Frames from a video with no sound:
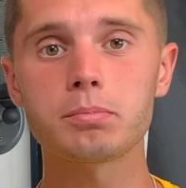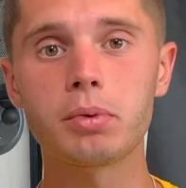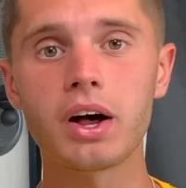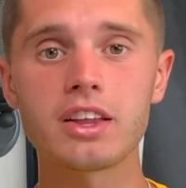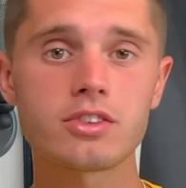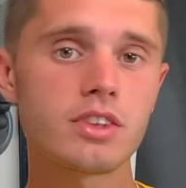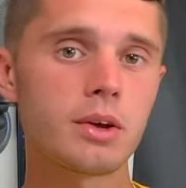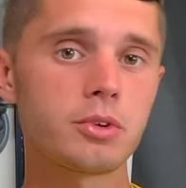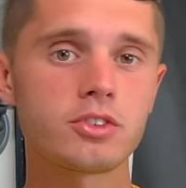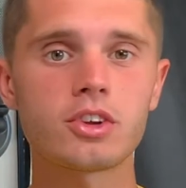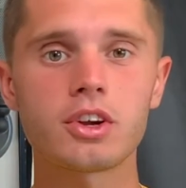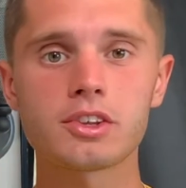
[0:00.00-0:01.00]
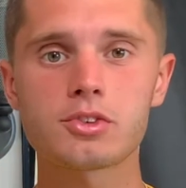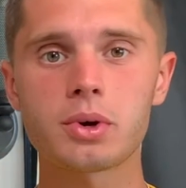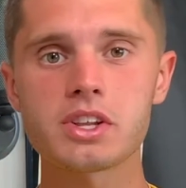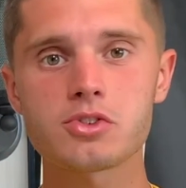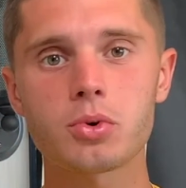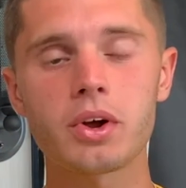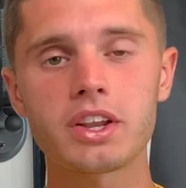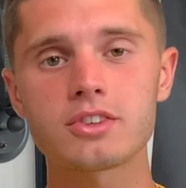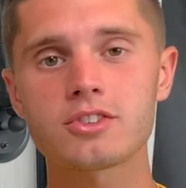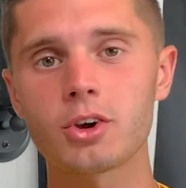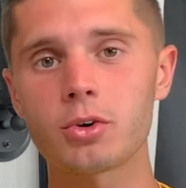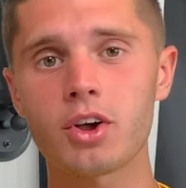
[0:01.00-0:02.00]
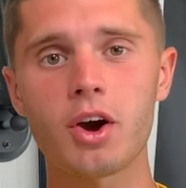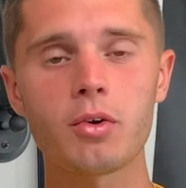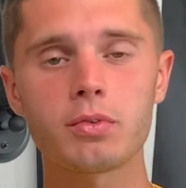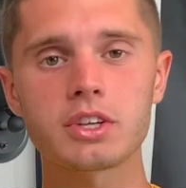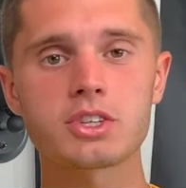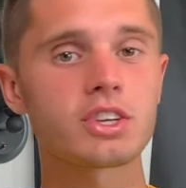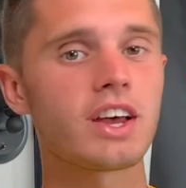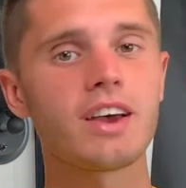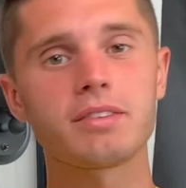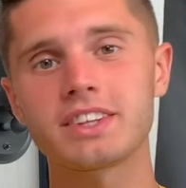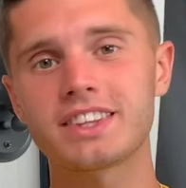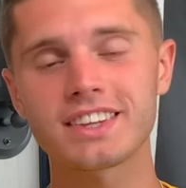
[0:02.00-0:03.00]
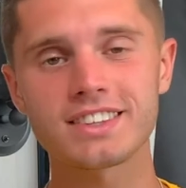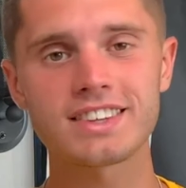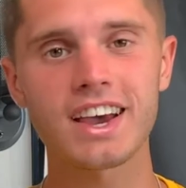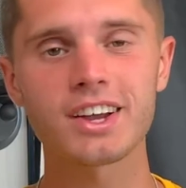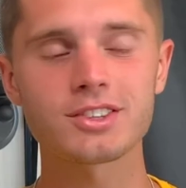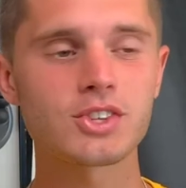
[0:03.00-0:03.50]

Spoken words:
but it was during 2020, so COVID shut everything down,